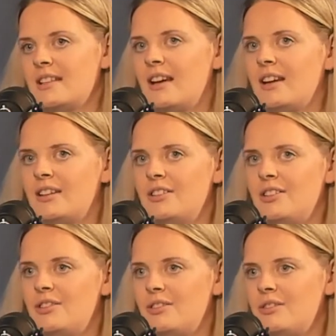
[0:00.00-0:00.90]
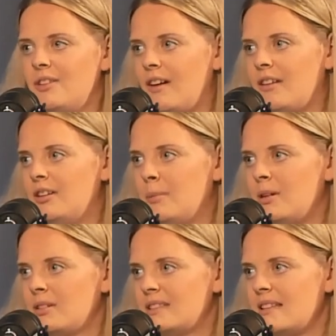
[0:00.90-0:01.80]
I can do that on the
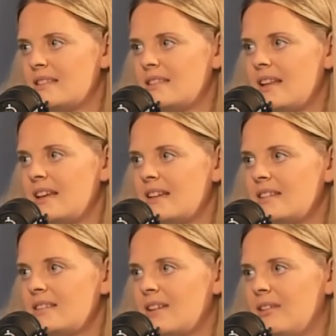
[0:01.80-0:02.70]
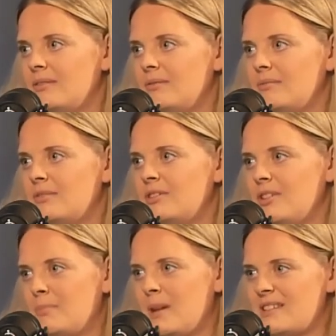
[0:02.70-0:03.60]
boxes and things. So do
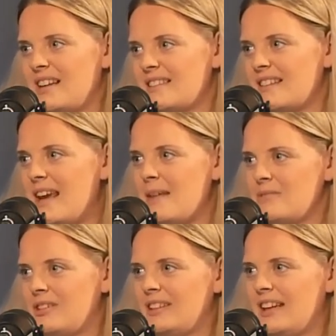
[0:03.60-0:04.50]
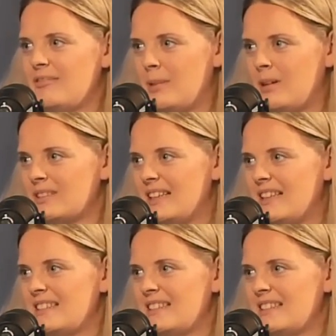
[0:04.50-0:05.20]
personalised names on the gift boxes.